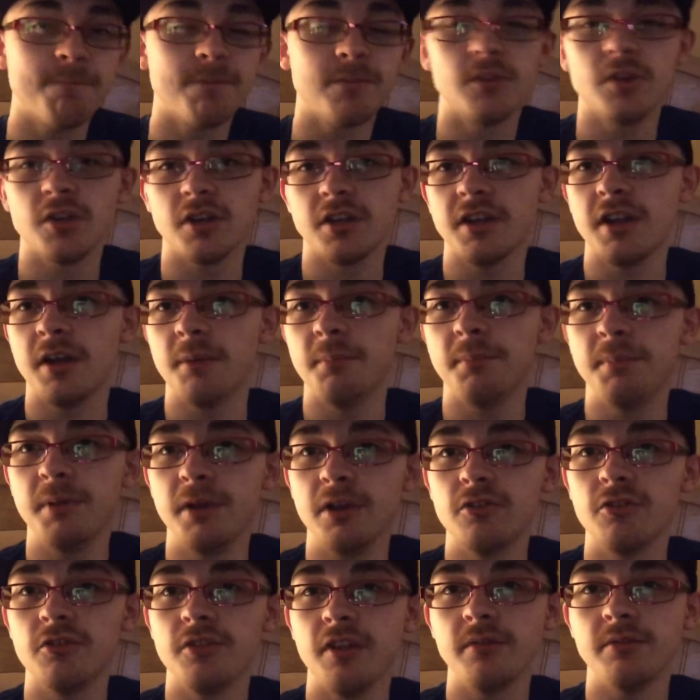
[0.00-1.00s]
Took a couple
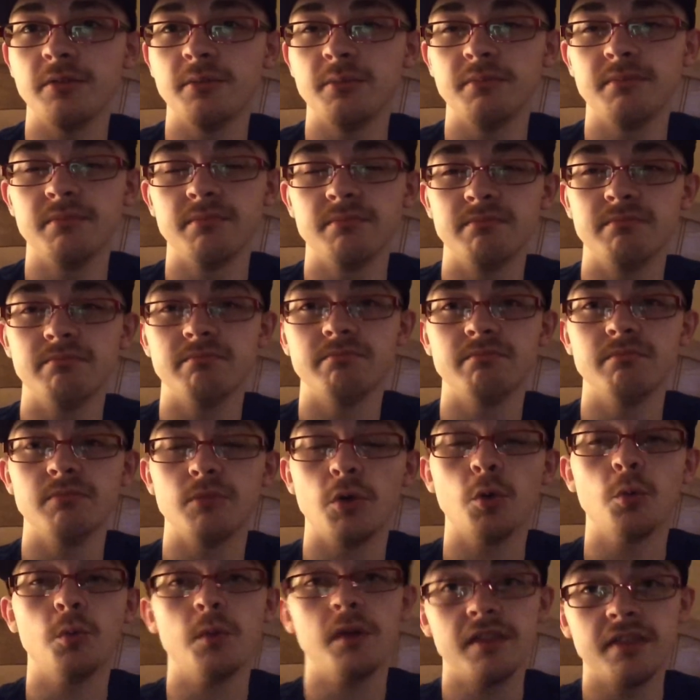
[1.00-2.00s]
pictures of them.
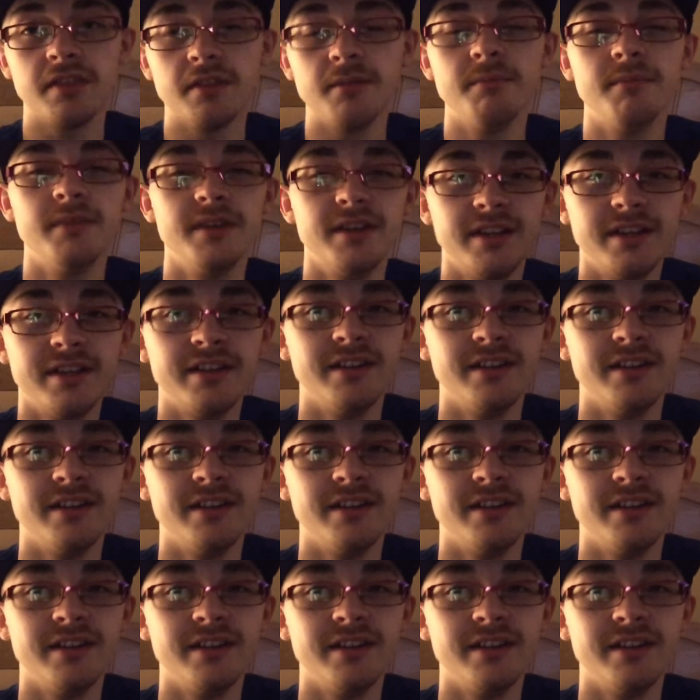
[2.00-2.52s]
Or with them.